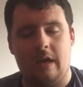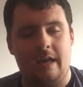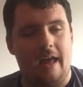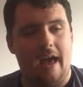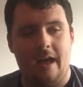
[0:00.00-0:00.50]

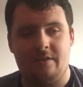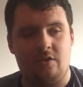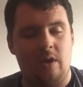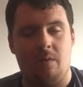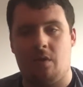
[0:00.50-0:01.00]
I
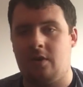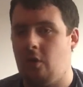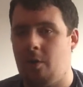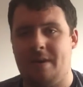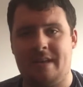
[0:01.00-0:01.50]
don't even want to
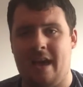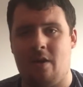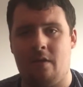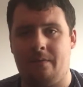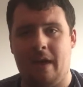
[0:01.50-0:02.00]
talk about Die
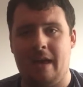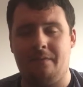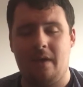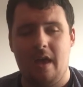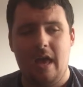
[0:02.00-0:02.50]
Hard 5.